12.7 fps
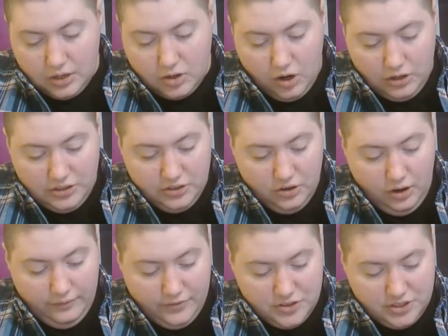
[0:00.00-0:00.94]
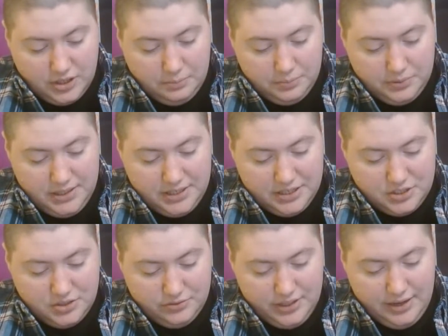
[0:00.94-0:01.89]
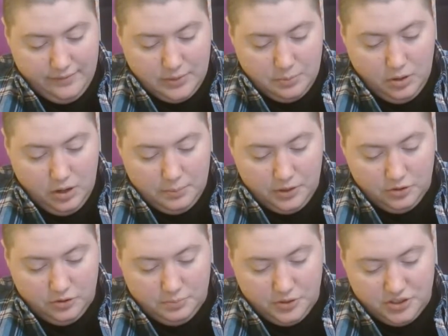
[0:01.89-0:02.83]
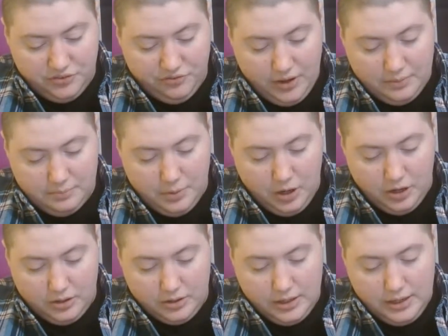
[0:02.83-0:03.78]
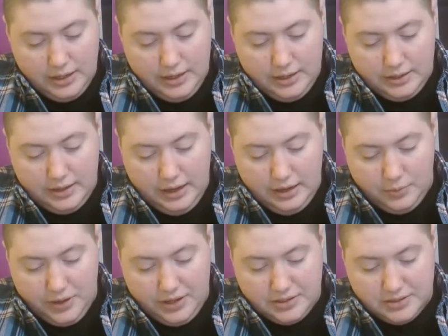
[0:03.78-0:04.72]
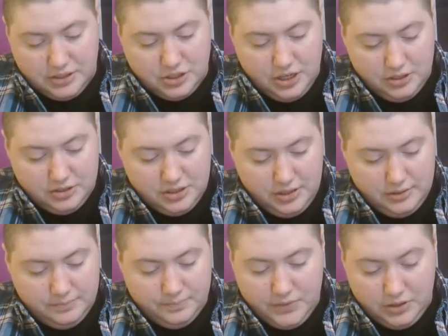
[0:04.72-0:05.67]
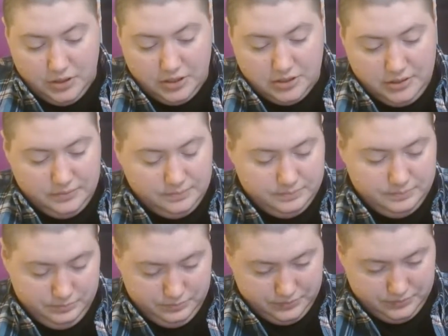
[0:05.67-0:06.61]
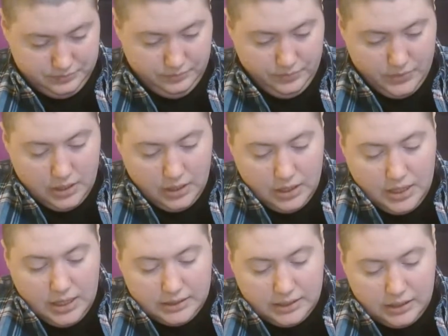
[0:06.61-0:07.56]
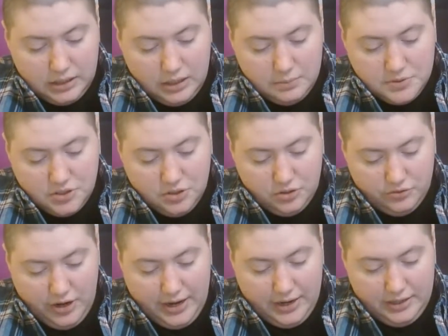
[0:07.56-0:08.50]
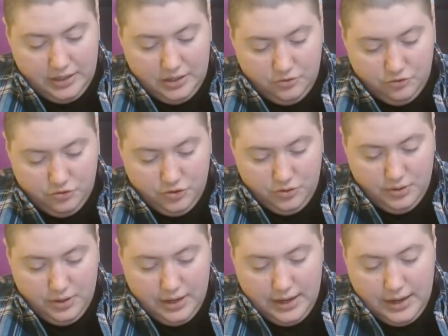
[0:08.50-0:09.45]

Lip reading: Gardner offers a complete history of the popular butch femme bar Gateways in Chelsea, London. The club's notoriety grew